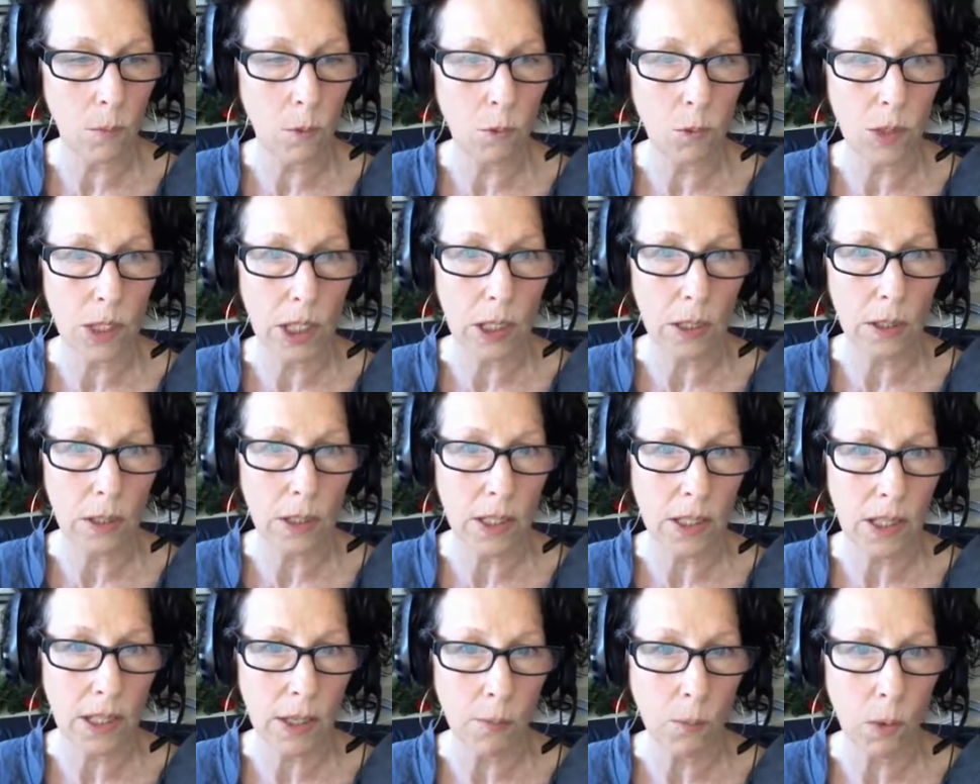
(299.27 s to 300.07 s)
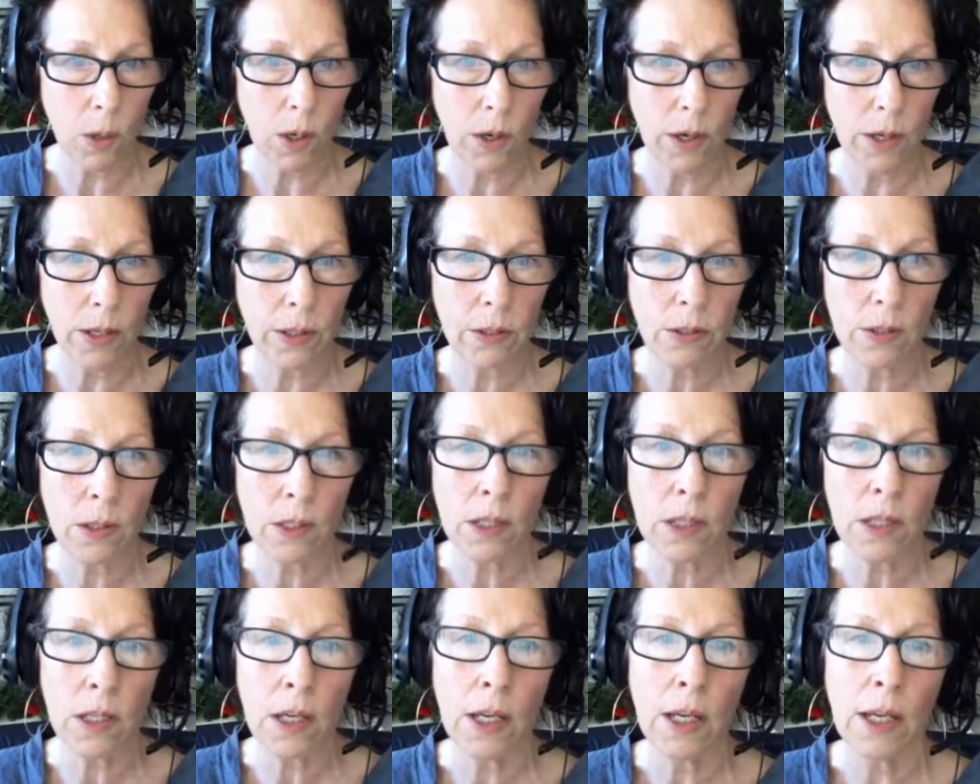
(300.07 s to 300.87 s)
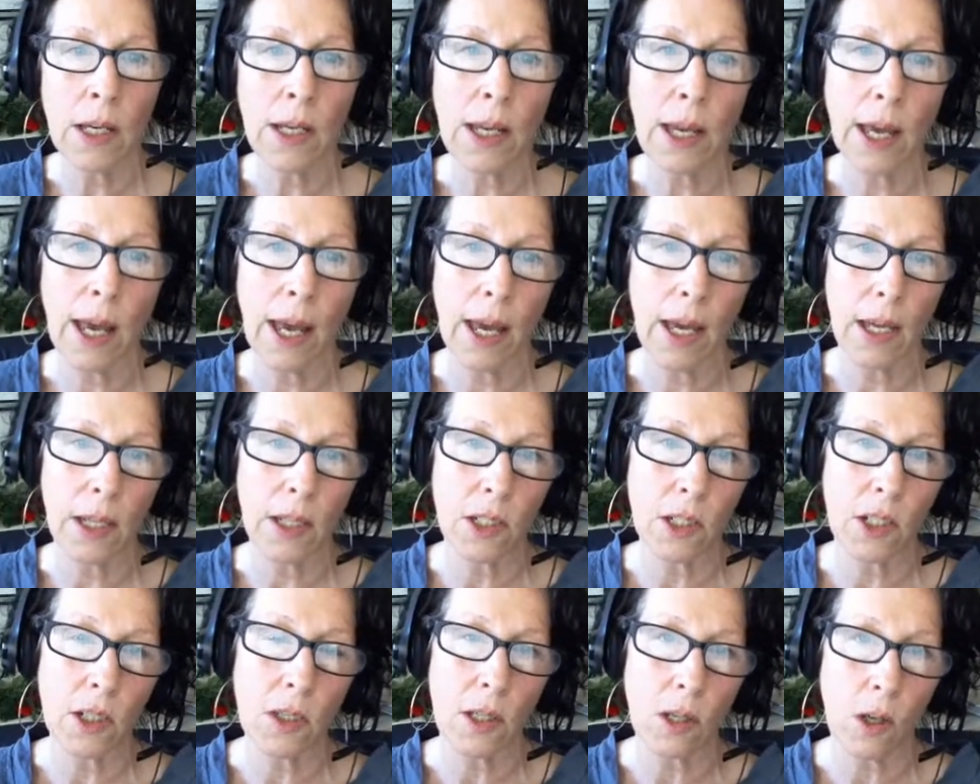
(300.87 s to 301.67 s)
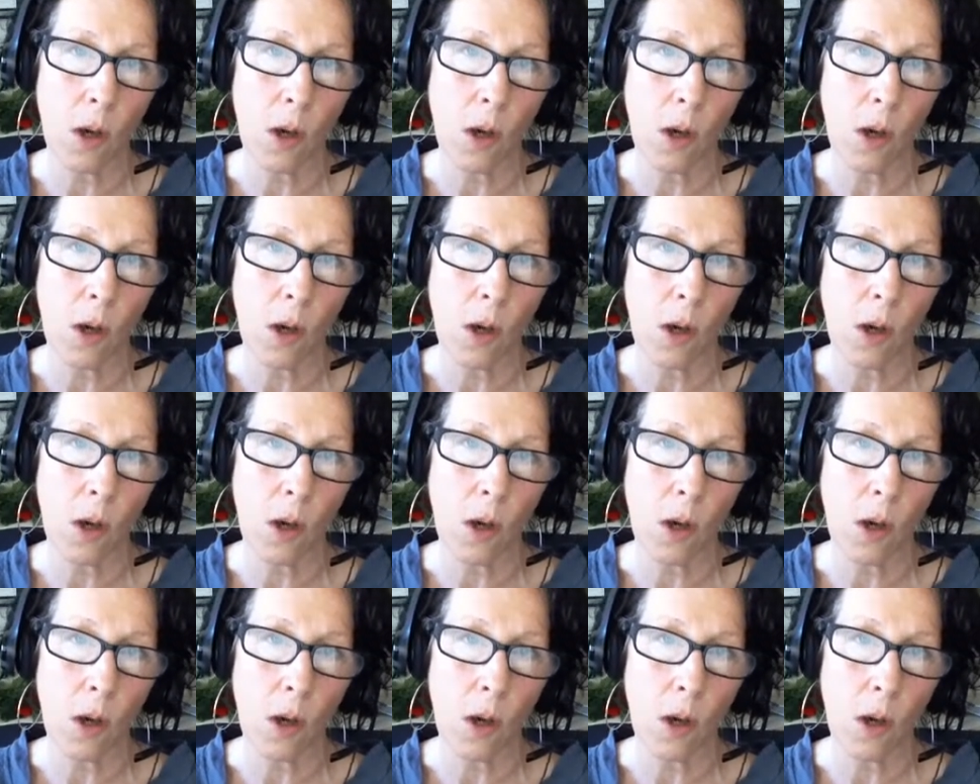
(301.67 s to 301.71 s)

written somewhere else. and